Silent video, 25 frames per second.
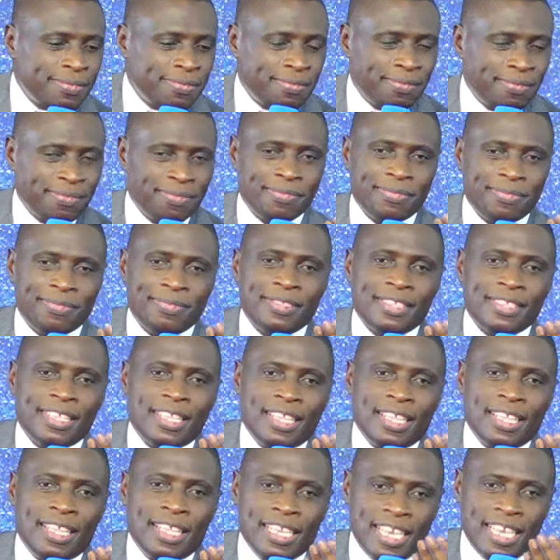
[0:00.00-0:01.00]
Boss
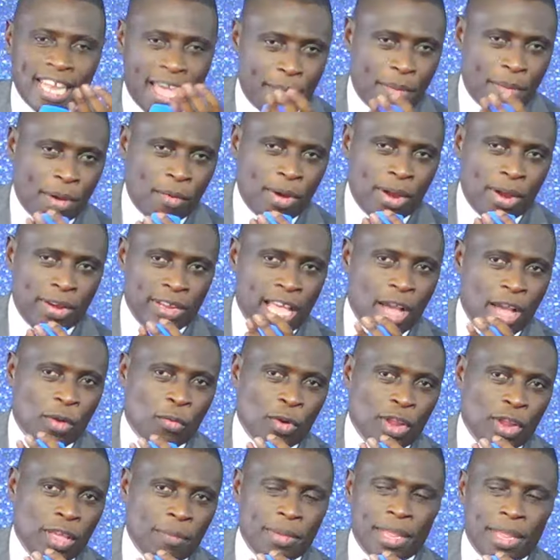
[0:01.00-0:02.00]
wo. Number one,
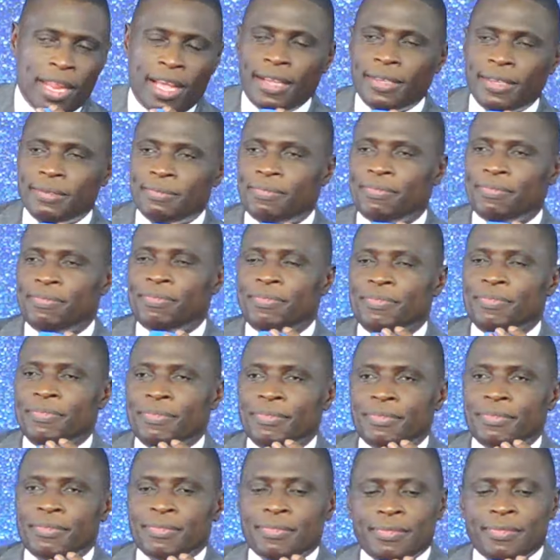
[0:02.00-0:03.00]
yakulembera. There is the
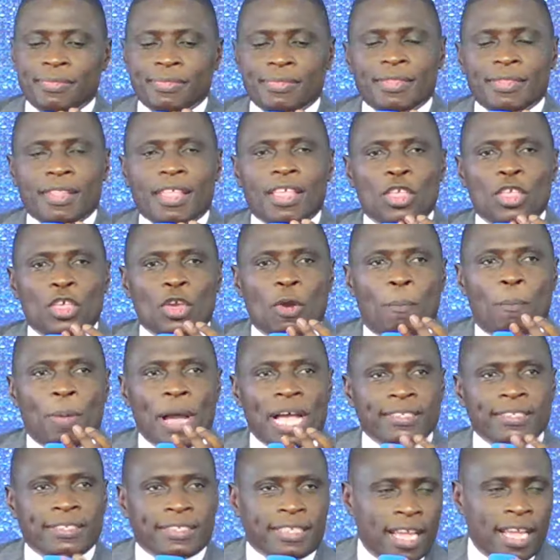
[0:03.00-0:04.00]
first one. Your
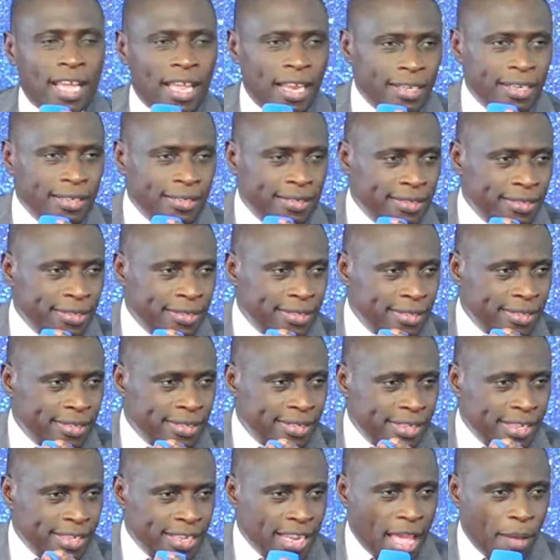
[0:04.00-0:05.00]
pastor.
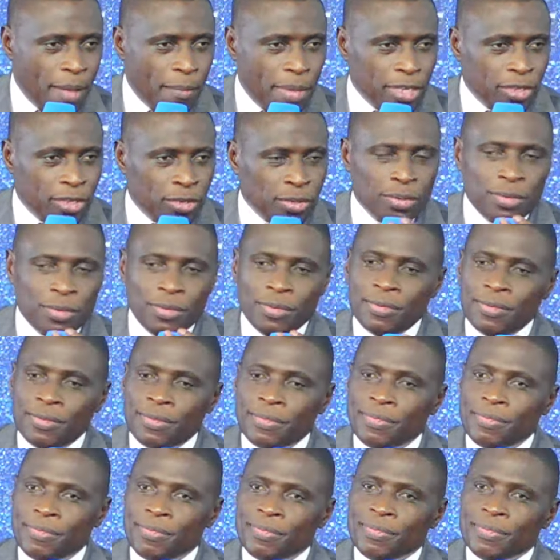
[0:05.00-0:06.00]
wo. Number two.
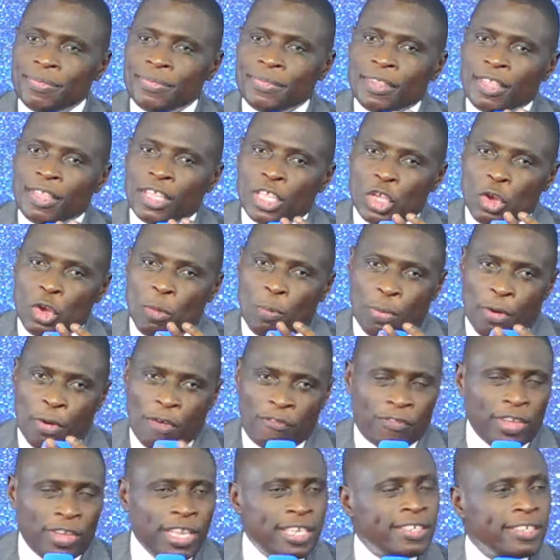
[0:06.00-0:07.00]
Your
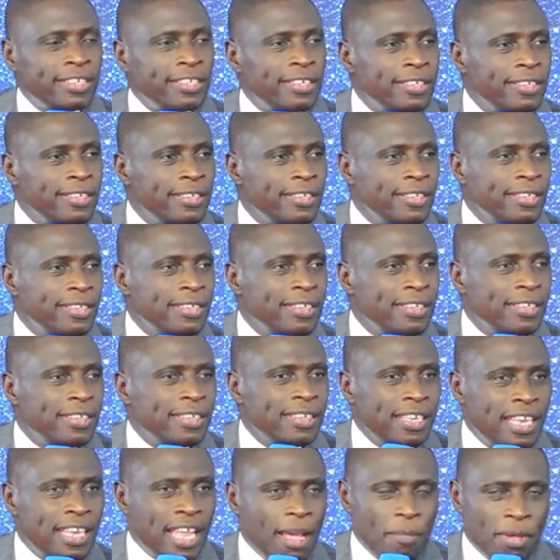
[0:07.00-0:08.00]
prophet.
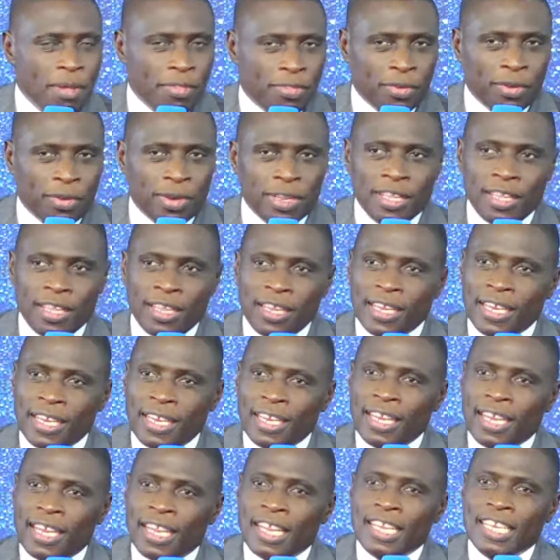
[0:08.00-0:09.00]
wo. Number three.
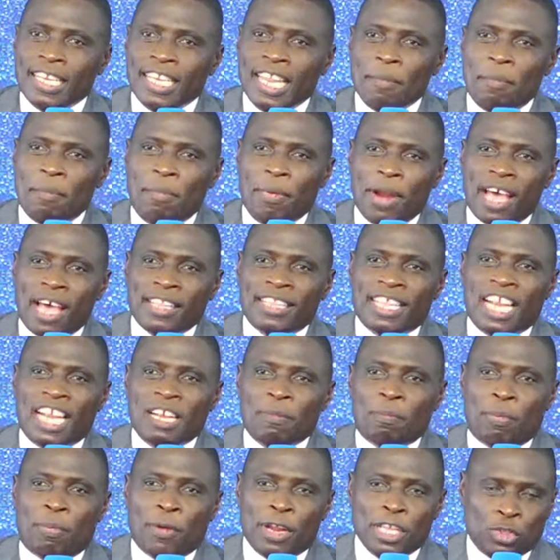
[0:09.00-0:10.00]
The brother
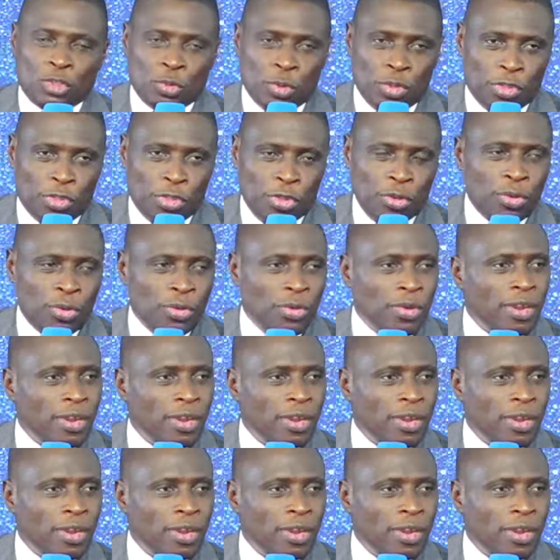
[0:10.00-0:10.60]
that prays with you.